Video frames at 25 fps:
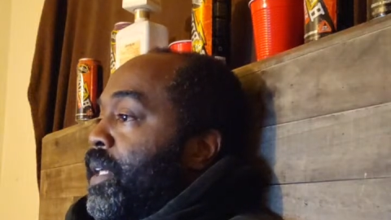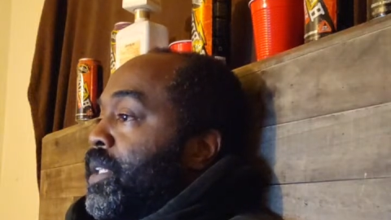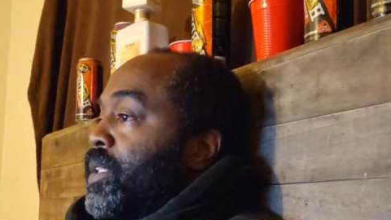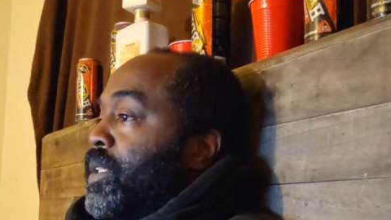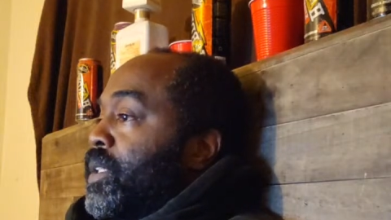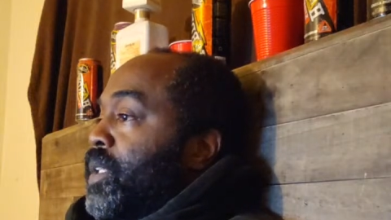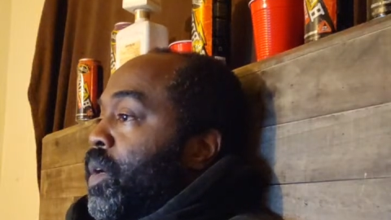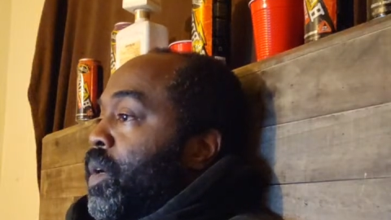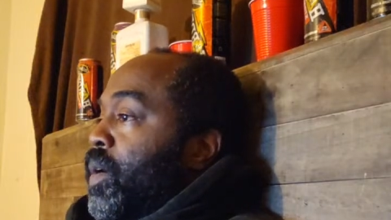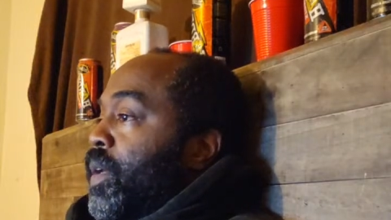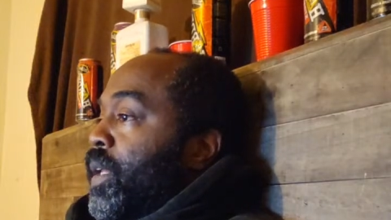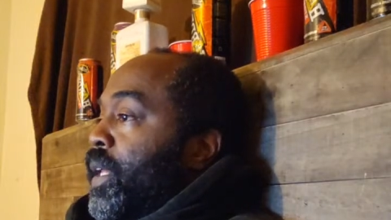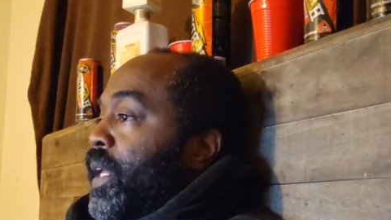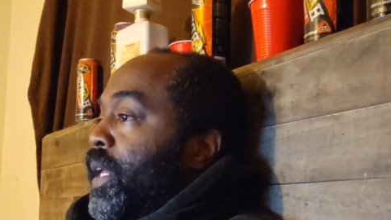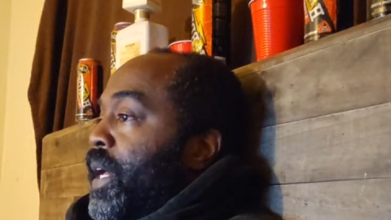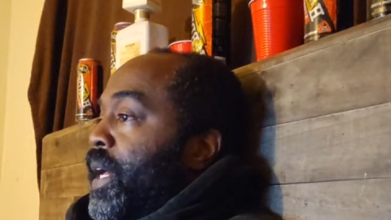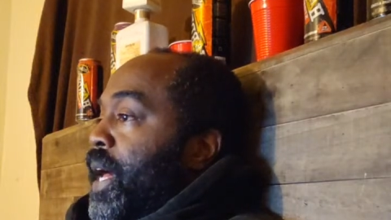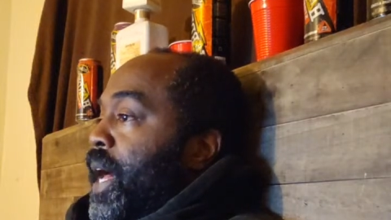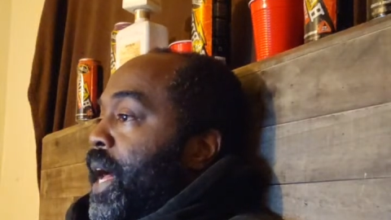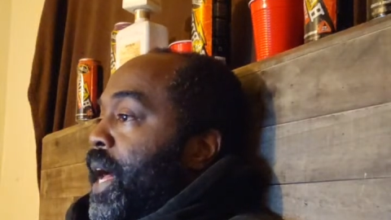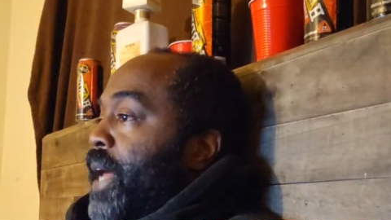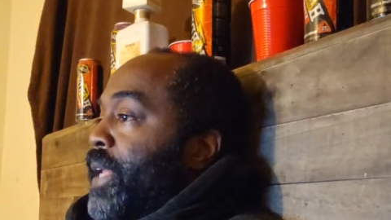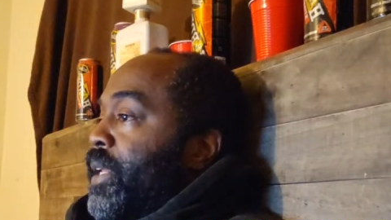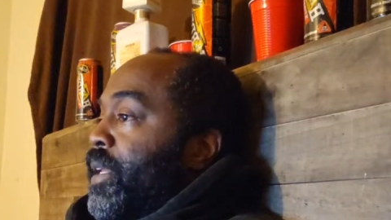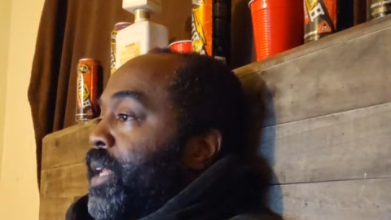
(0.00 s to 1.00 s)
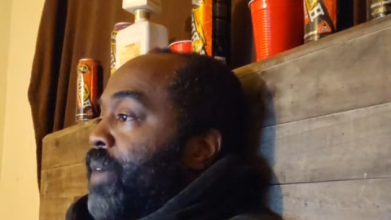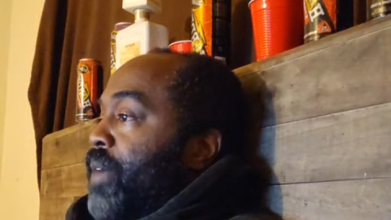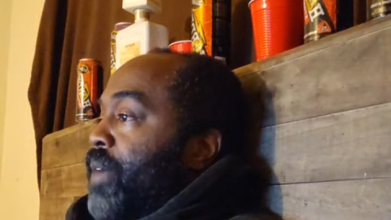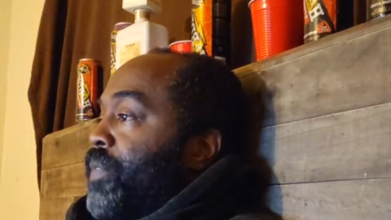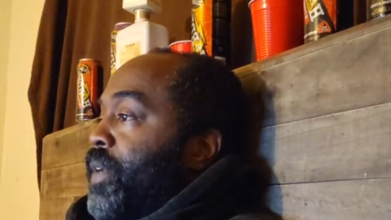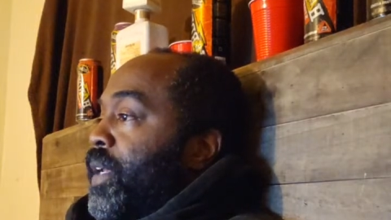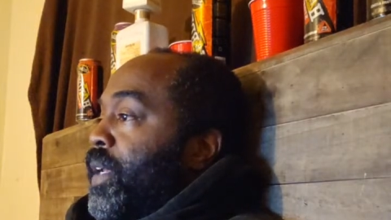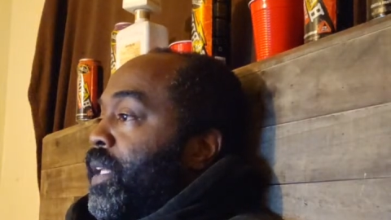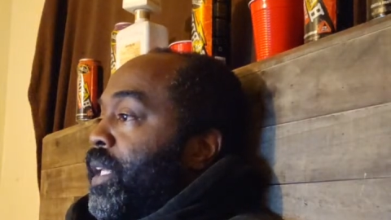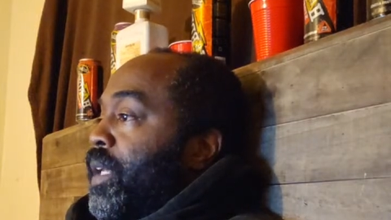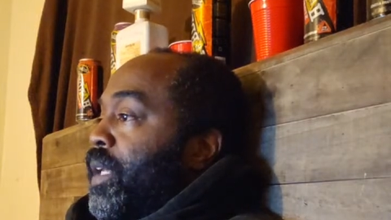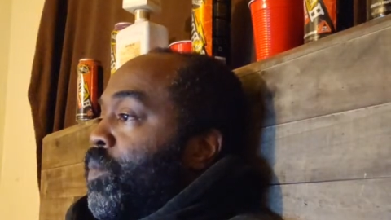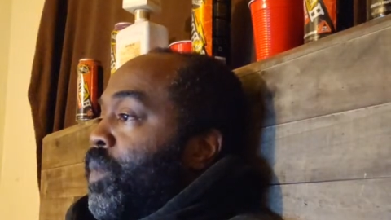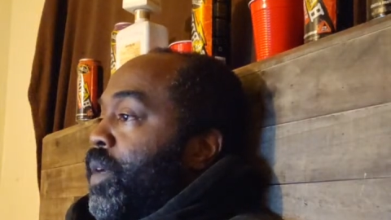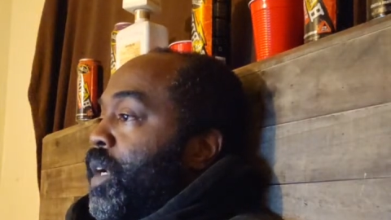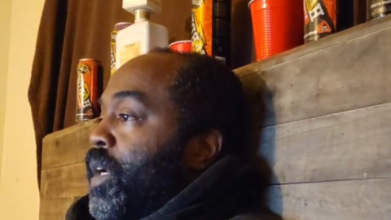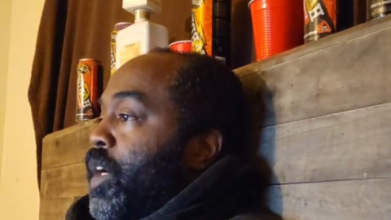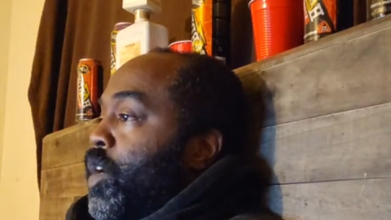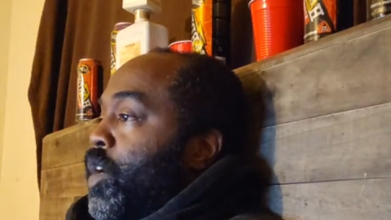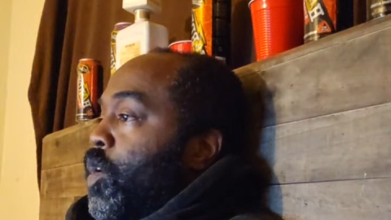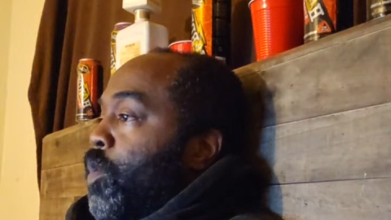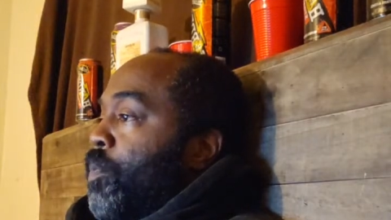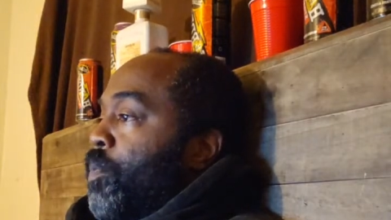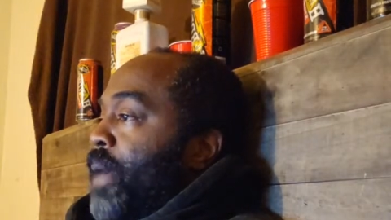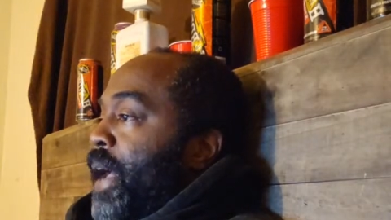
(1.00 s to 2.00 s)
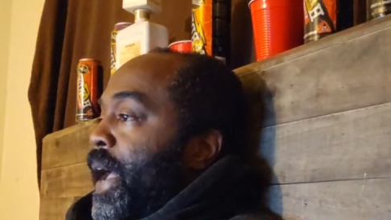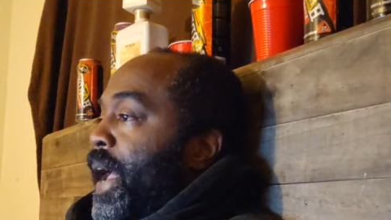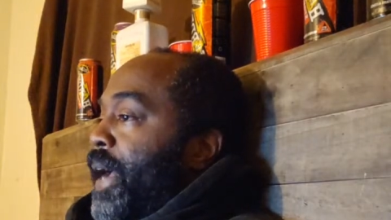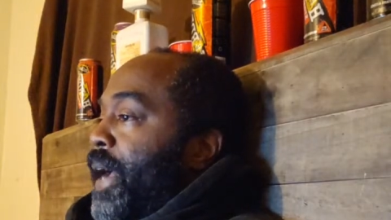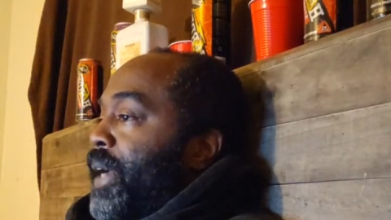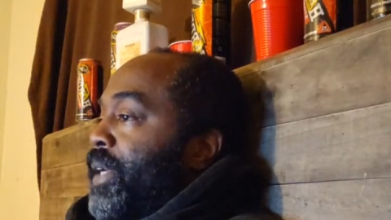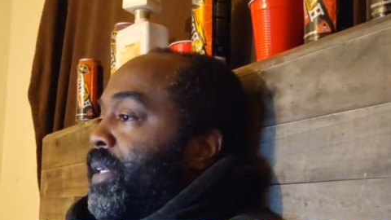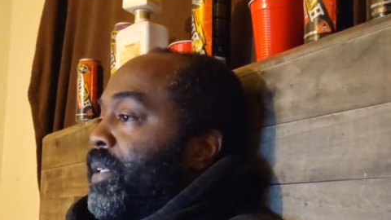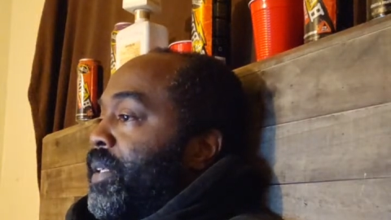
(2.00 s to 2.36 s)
So yeah, I definitely want to go back.